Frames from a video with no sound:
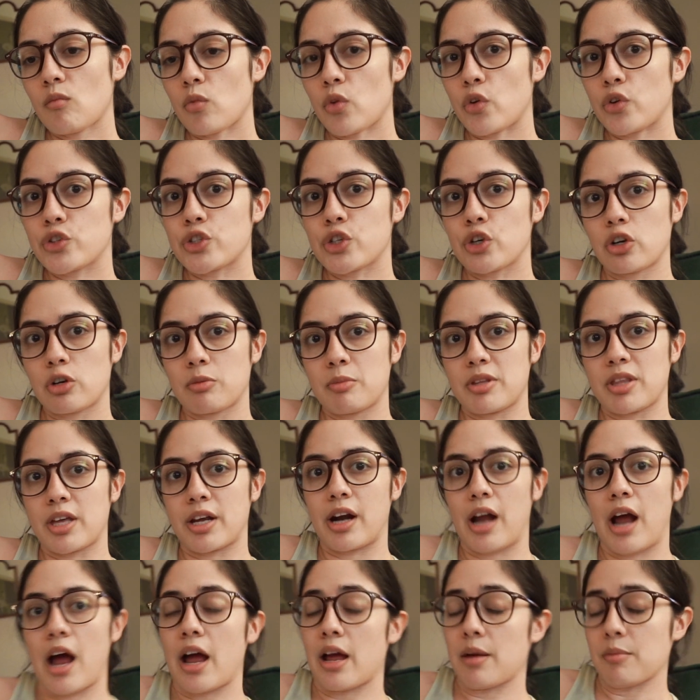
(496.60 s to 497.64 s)
showing me
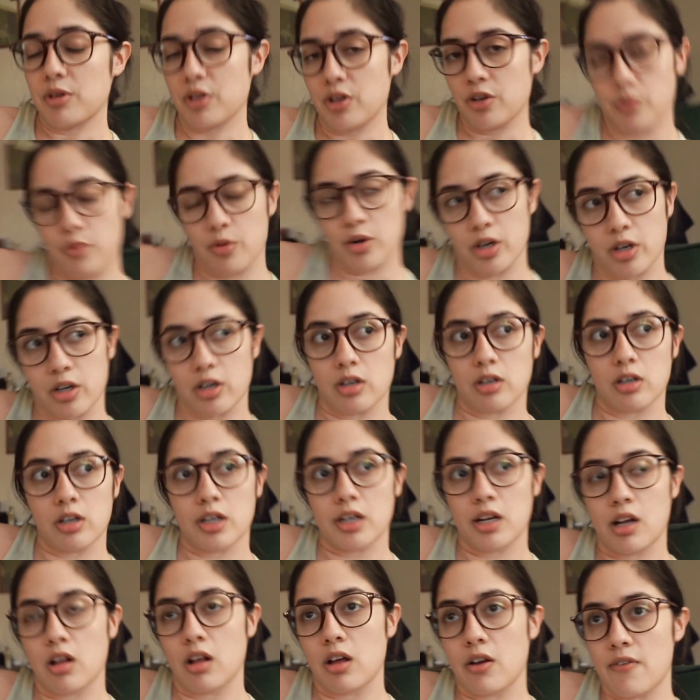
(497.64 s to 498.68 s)
that I'm a good worker
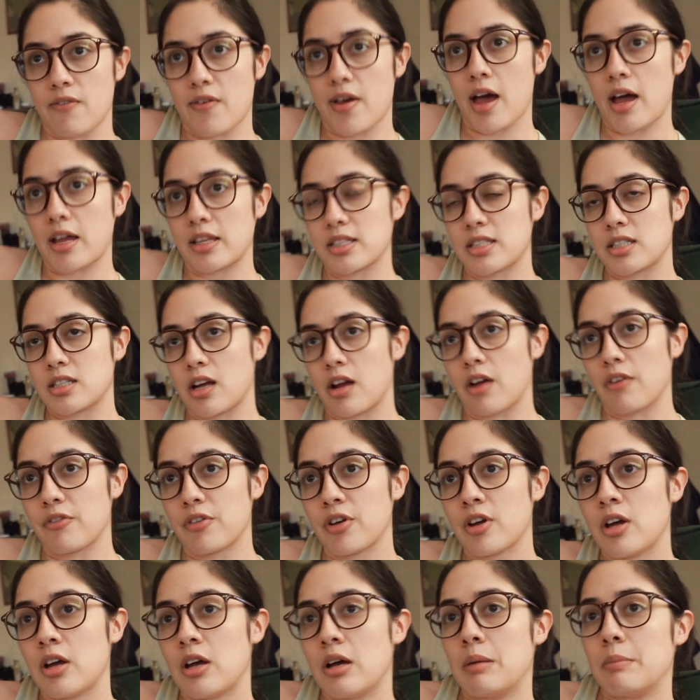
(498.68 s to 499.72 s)
and all of that stuff.
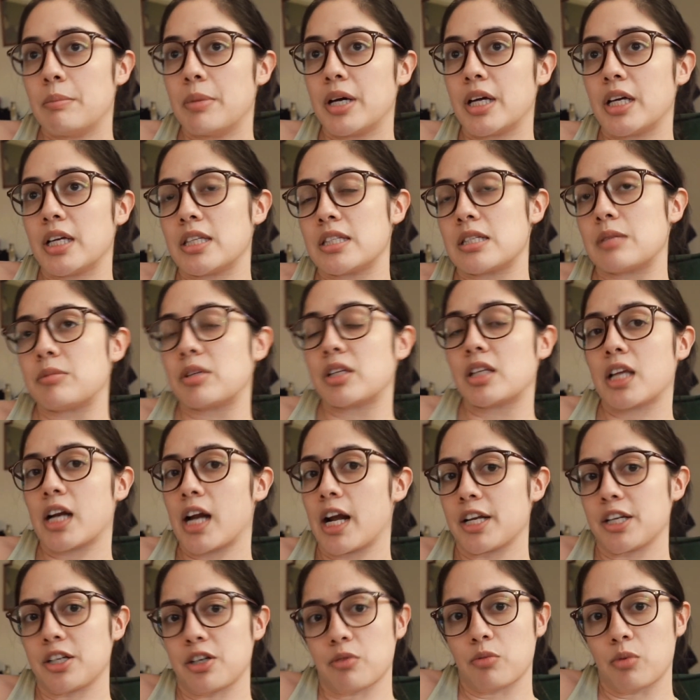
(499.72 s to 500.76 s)
But it's something that
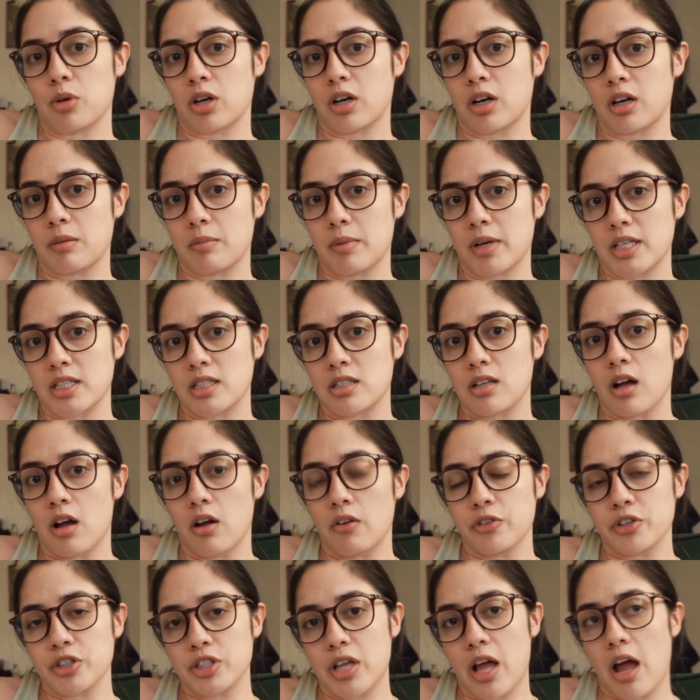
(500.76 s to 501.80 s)
I need to work on
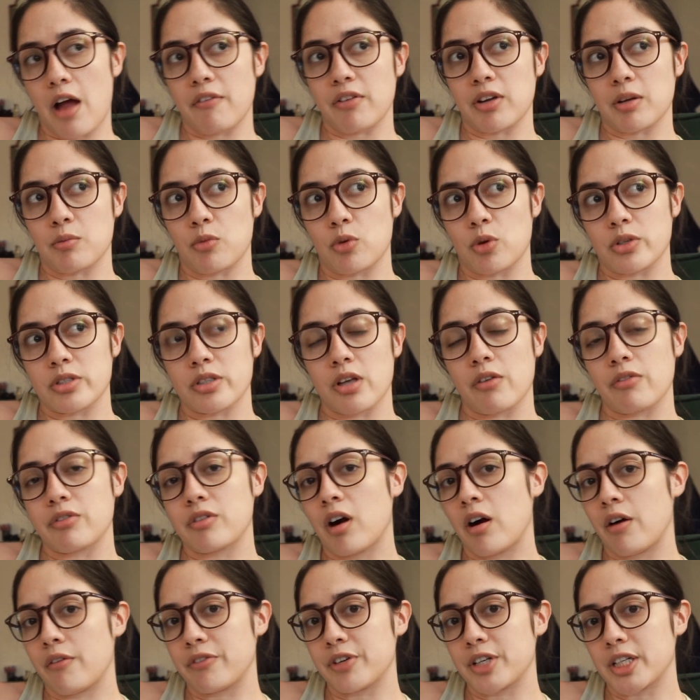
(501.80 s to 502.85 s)
myself, just having more
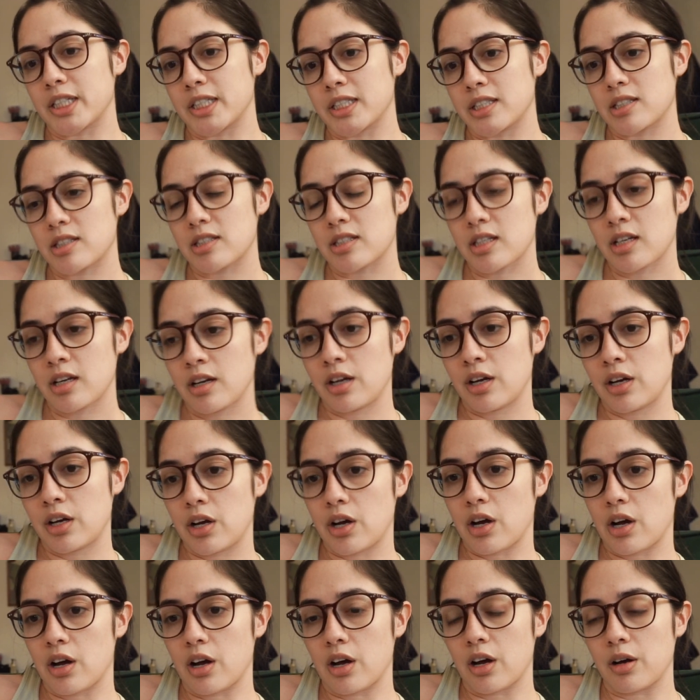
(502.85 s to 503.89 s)
self-confidence
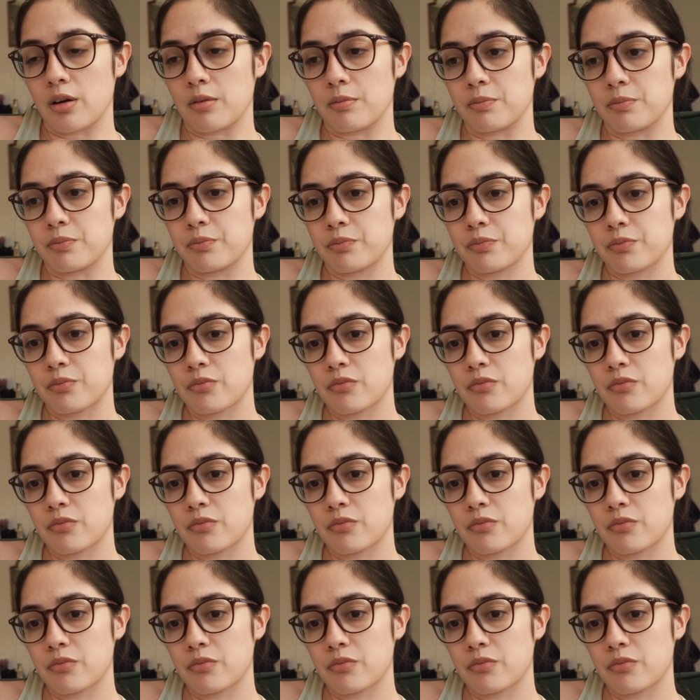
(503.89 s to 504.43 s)
and